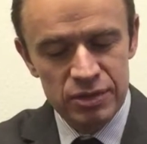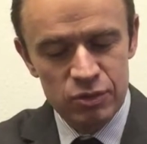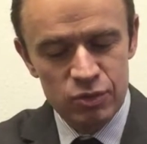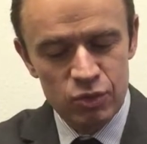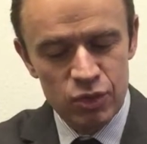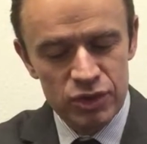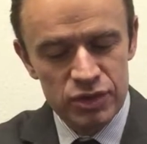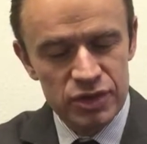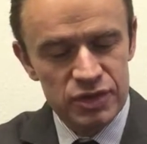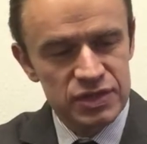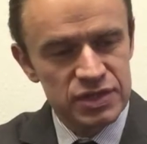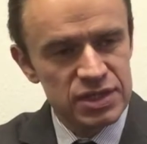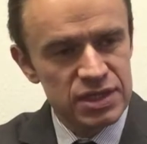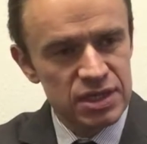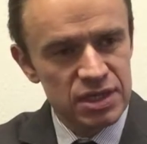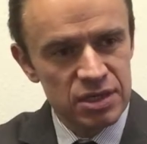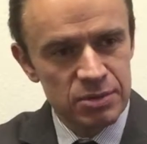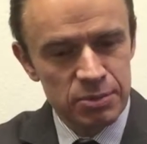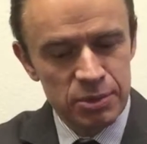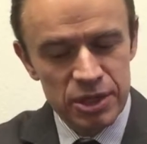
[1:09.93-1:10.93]
What the
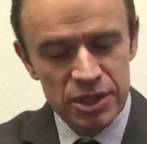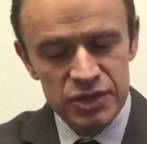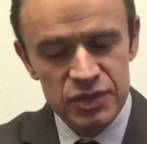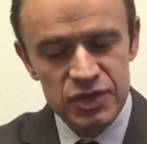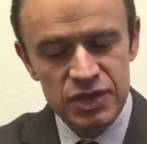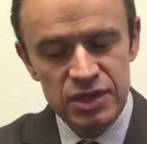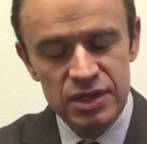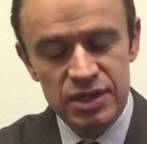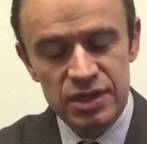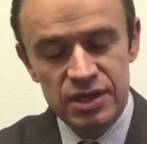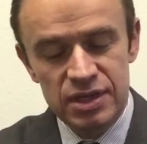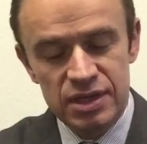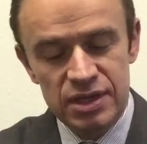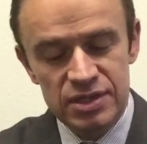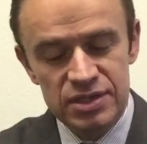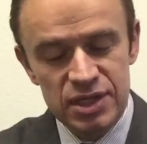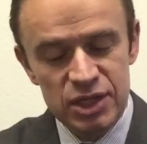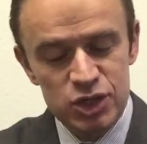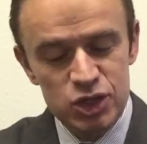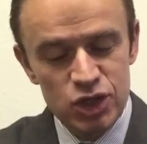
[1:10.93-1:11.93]
Cclip is,
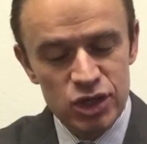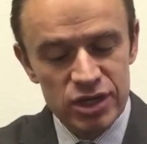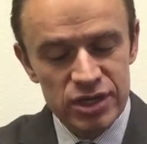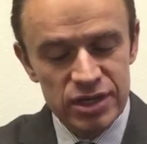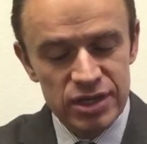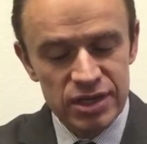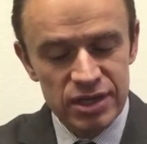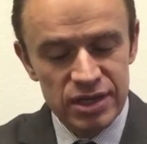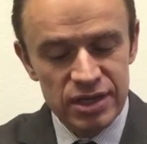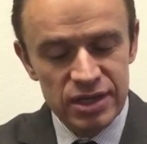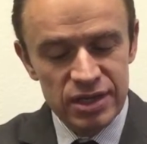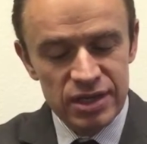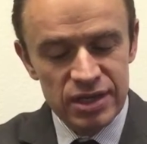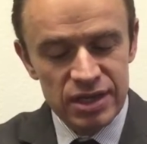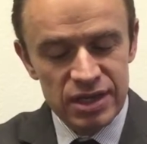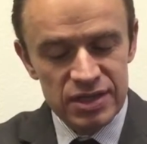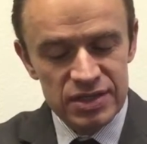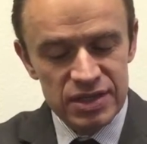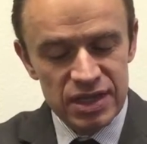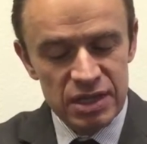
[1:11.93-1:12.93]
essentially,
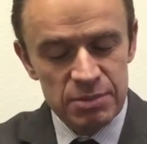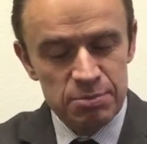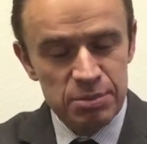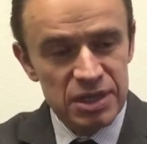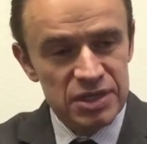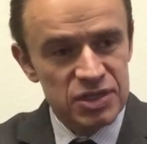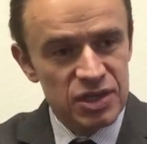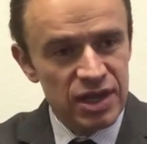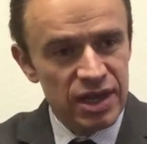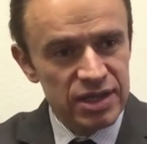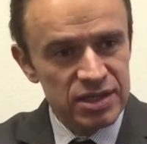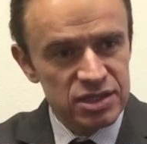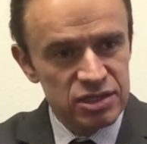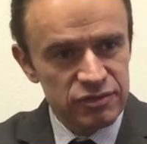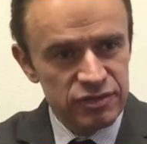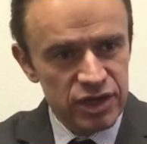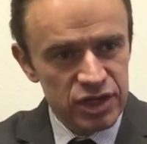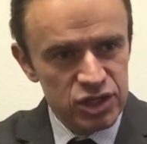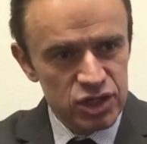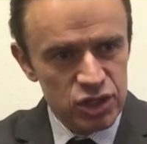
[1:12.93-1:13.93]
is a bezel
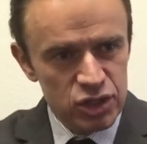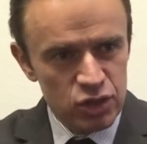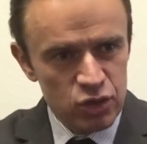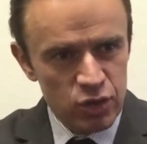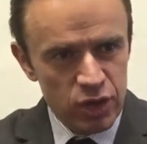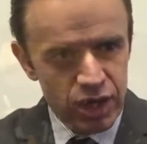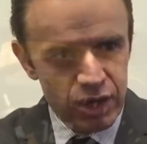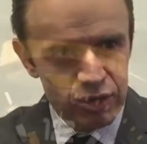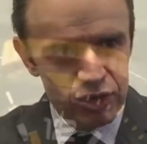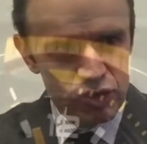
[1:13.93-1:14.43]
activation crown.